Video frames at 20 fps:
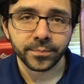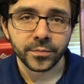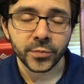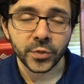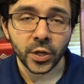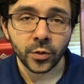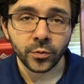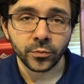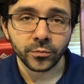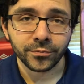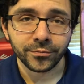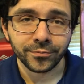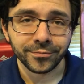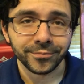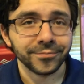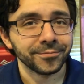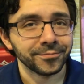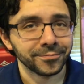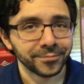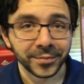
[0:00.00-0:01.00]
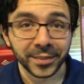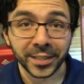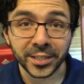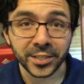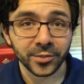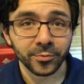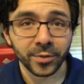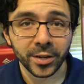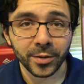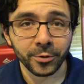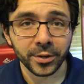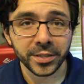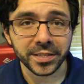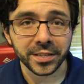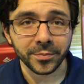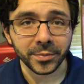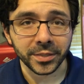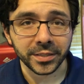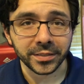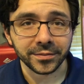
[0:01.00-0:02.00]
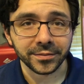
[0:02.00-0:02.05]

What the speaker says: So let's 3D print something.